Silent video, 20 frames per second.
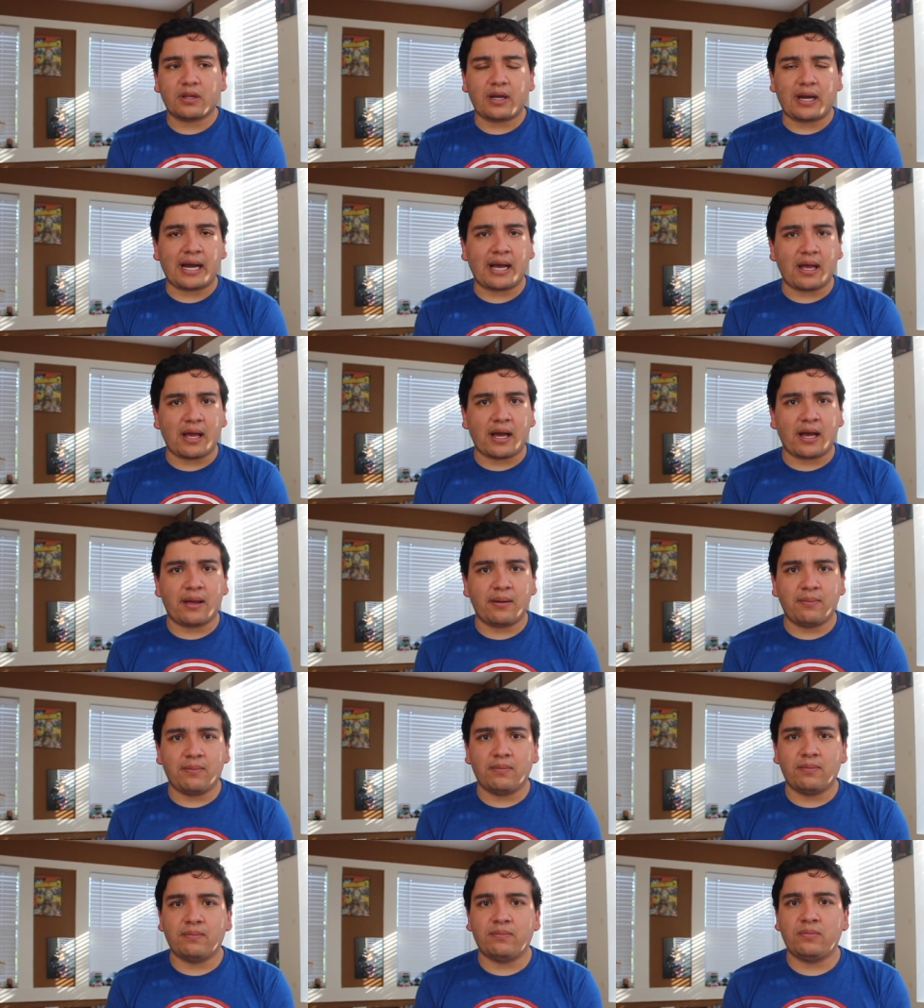
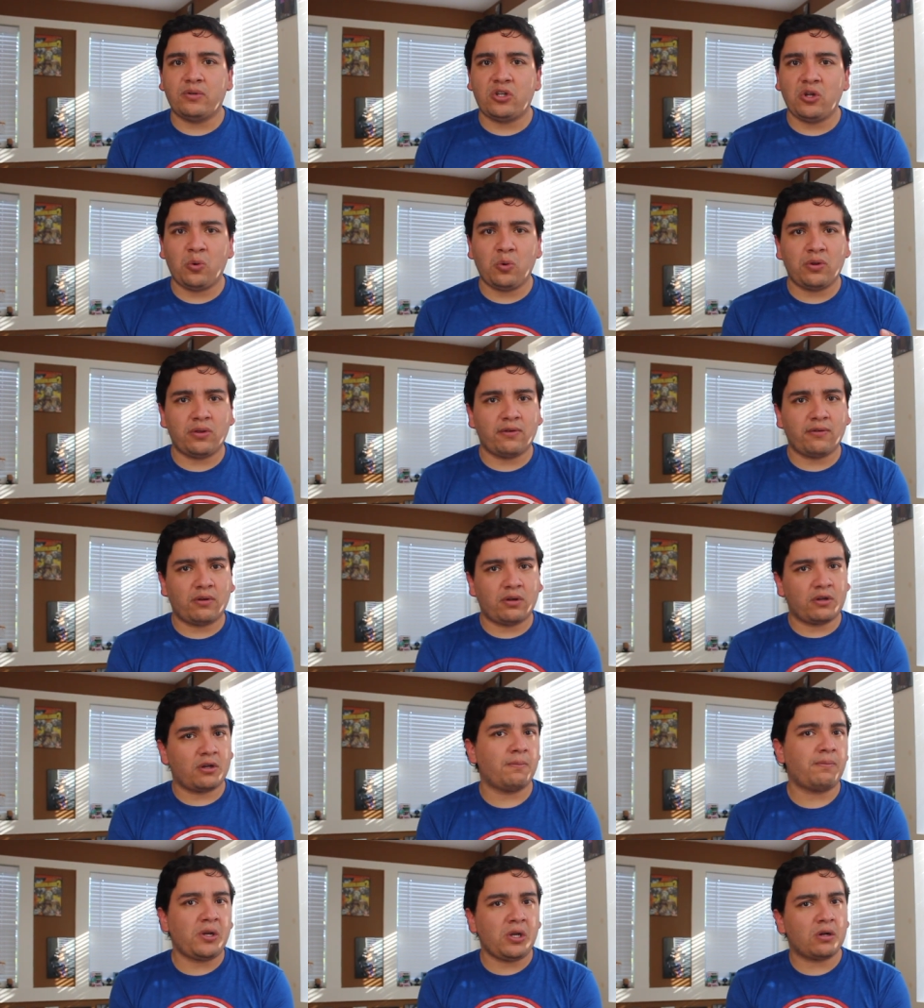I'm doing the
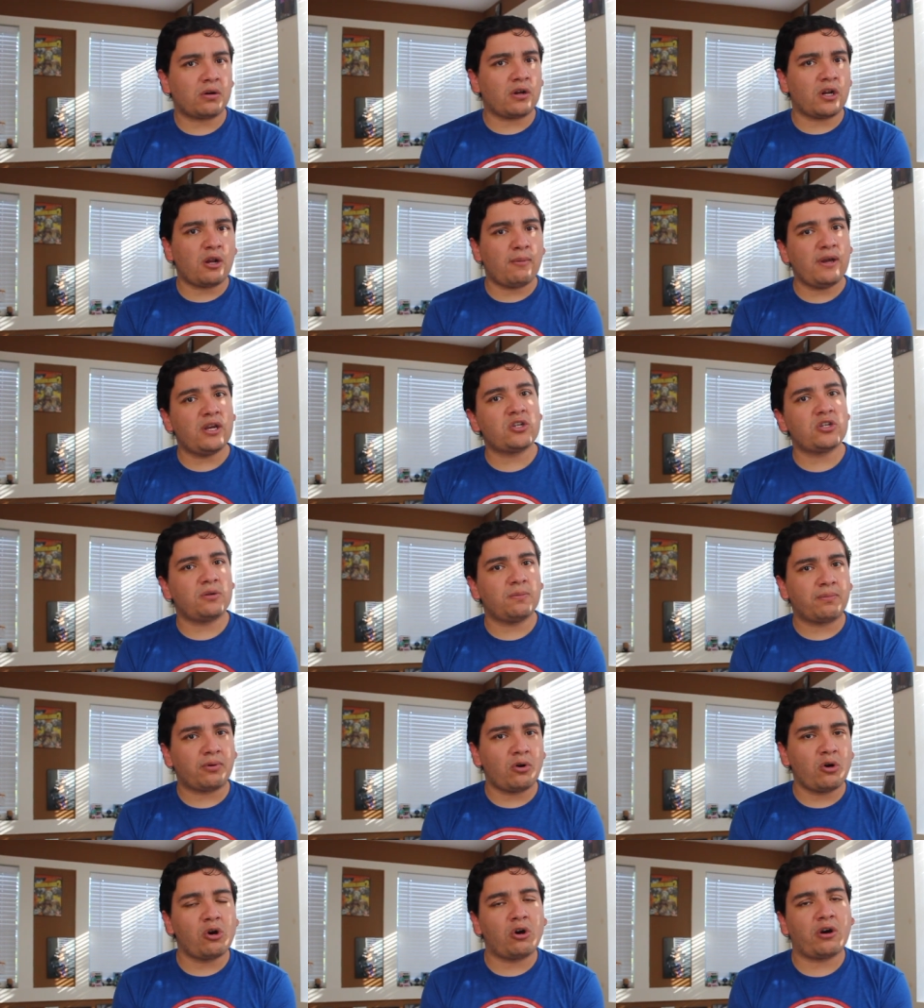computer animation
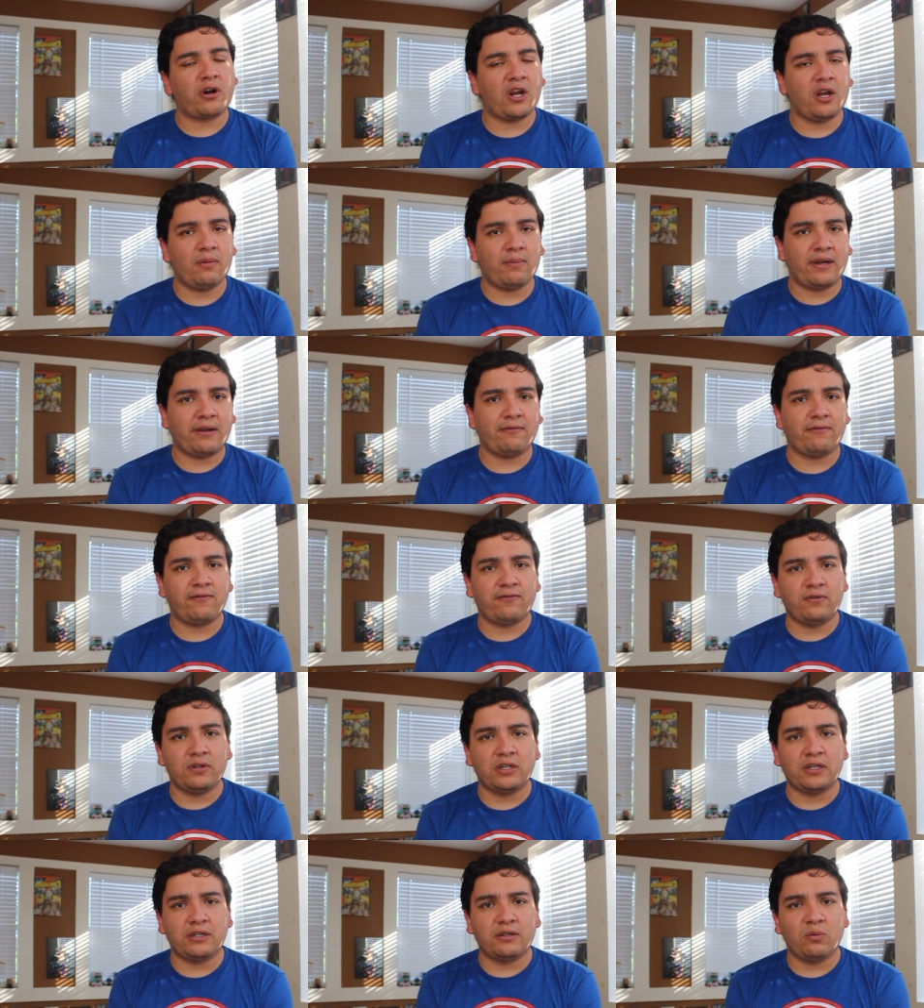program
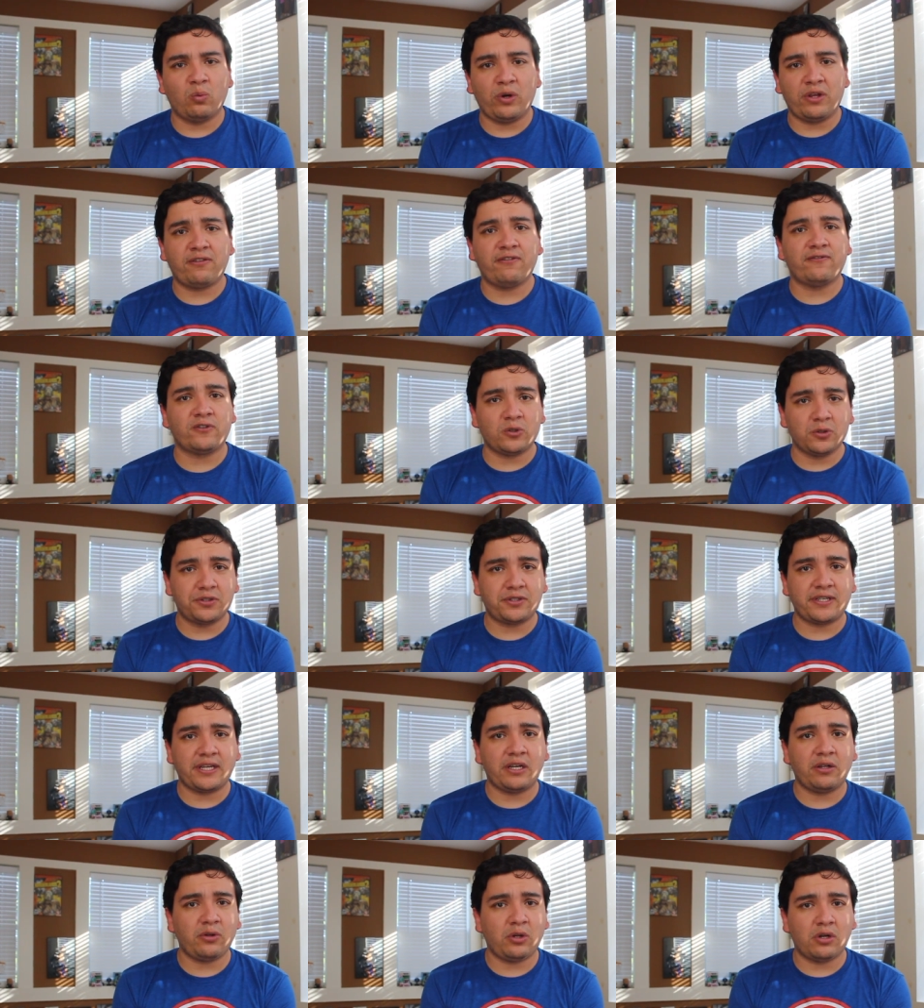with Full
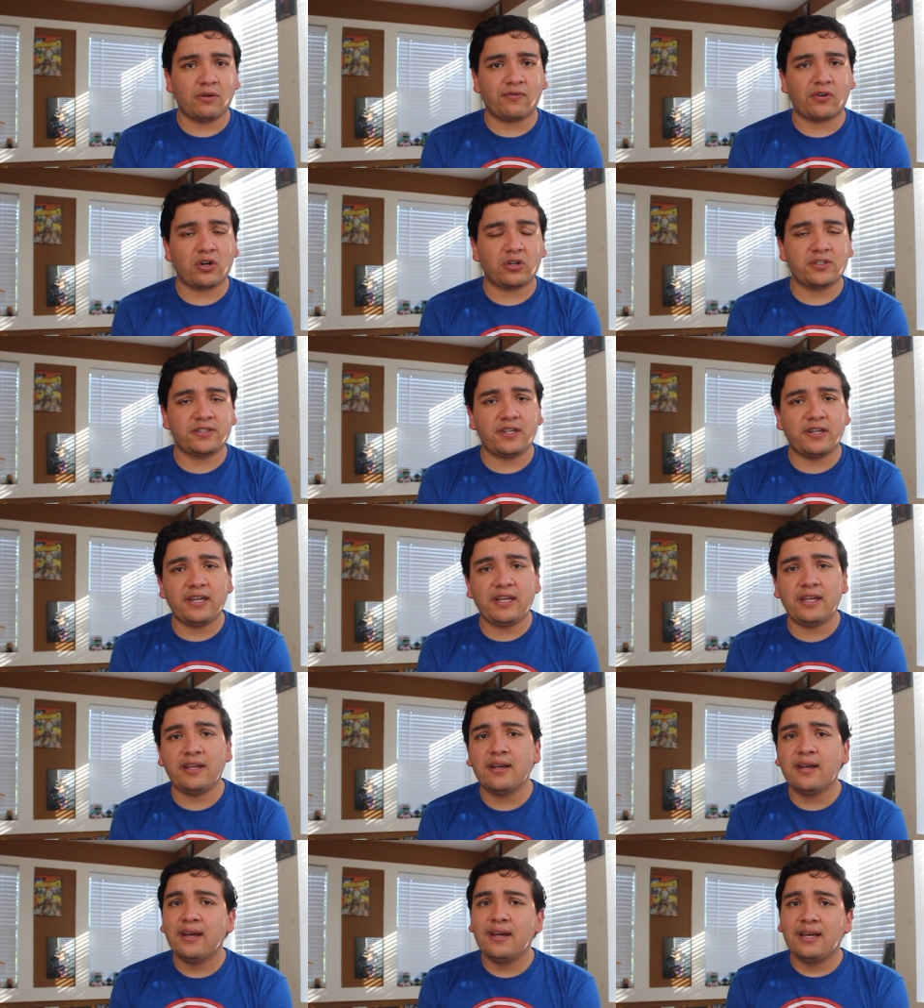Sail
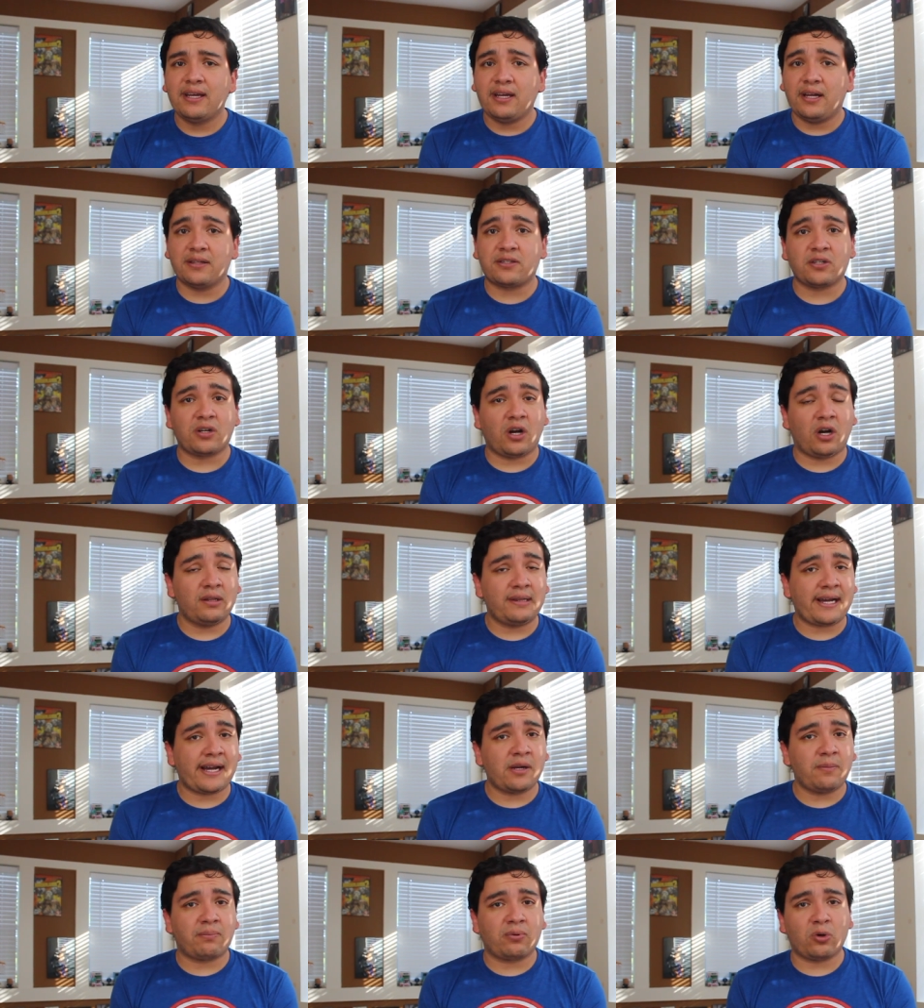University. It's an
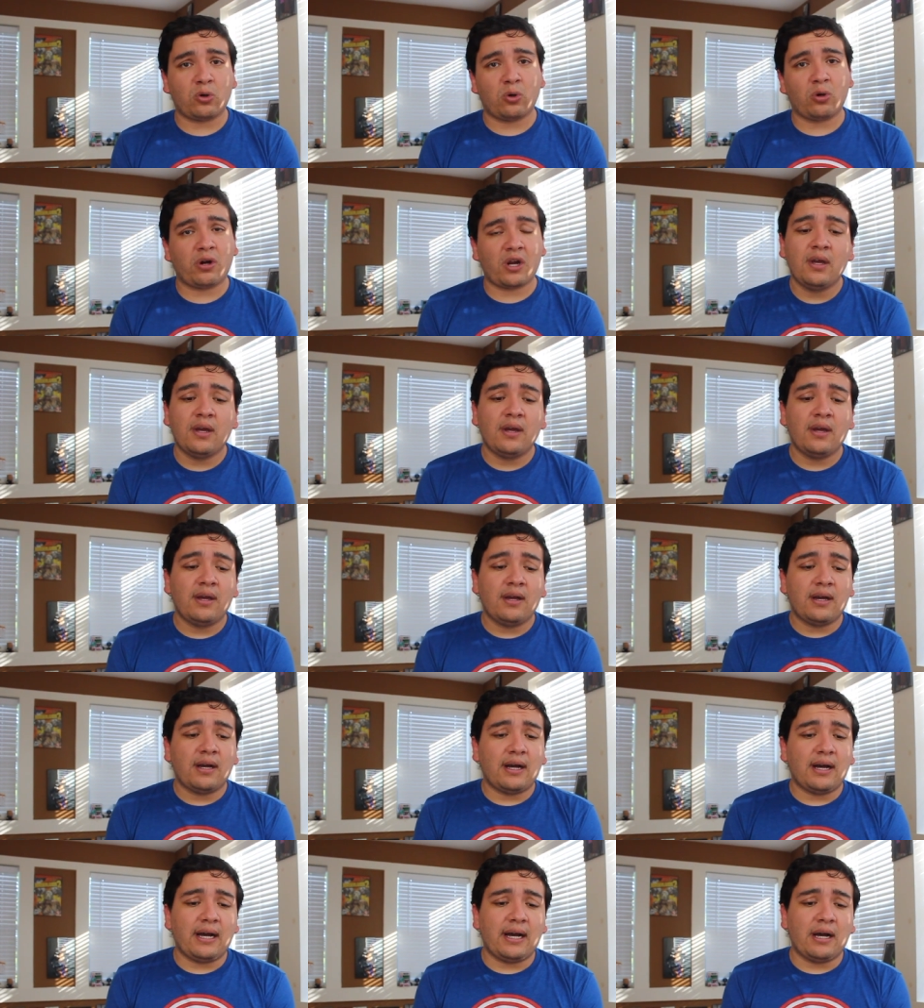online program.
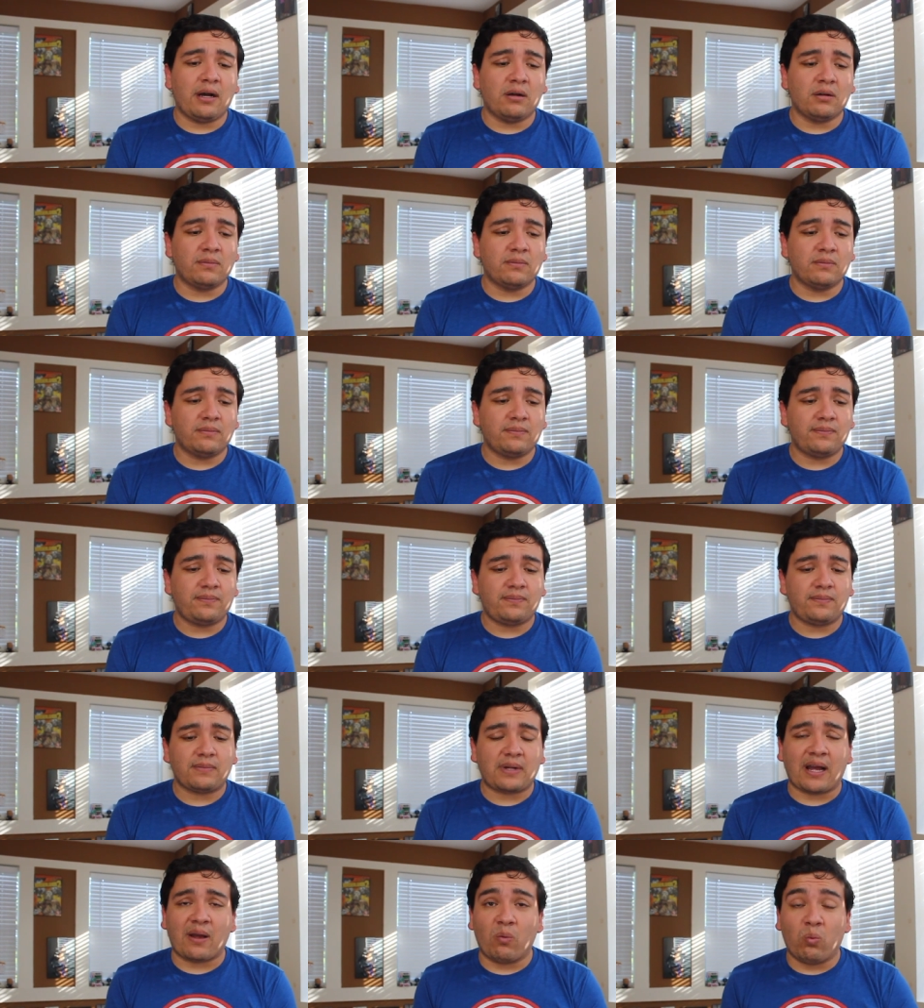
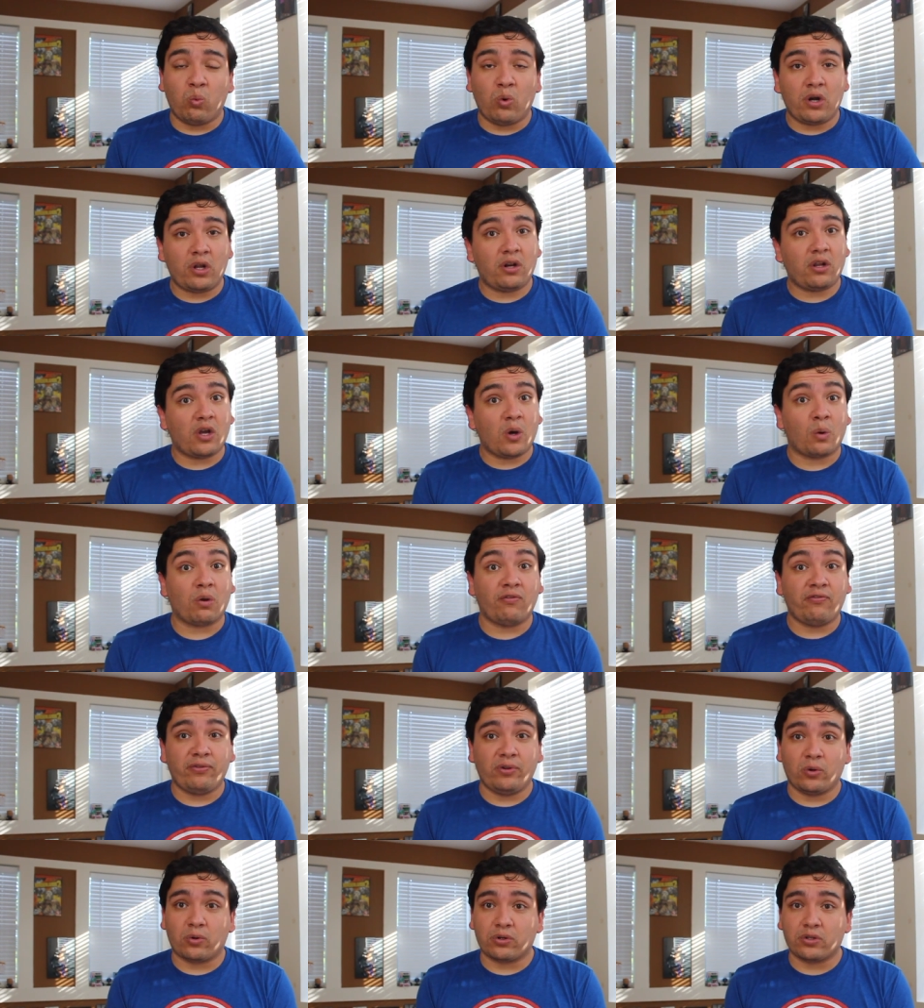I wanted to go to
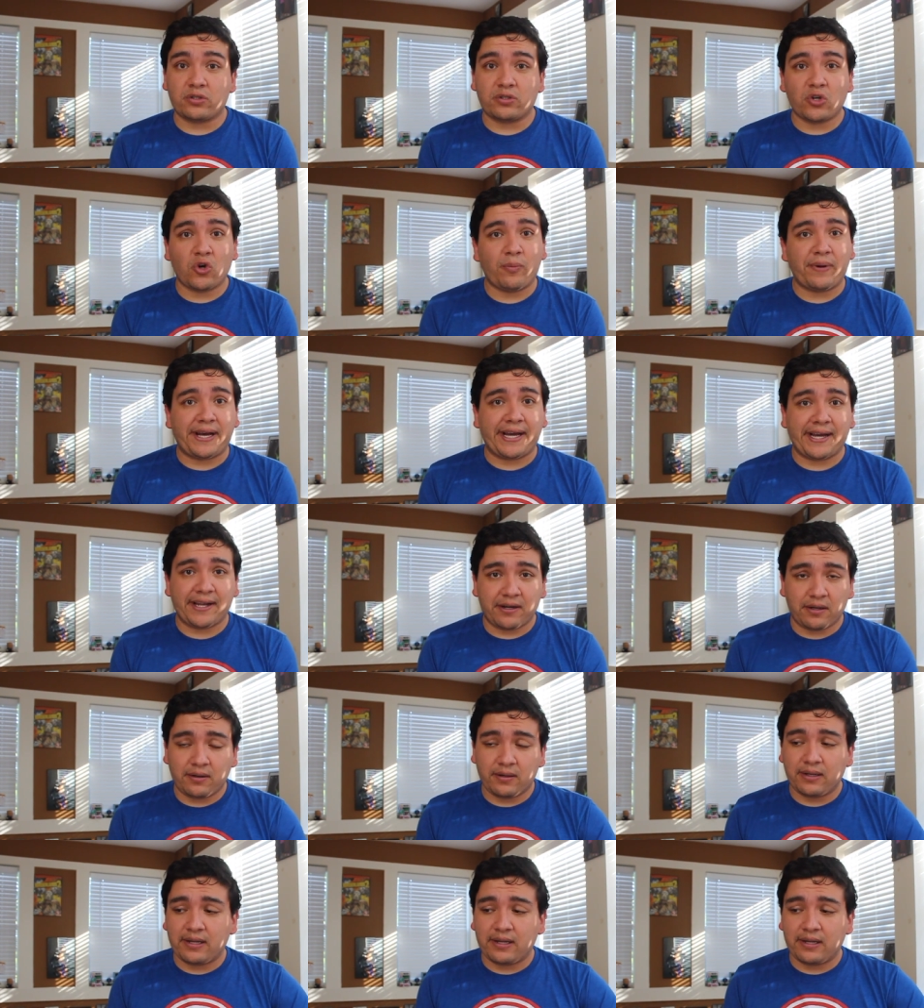Florida so bad.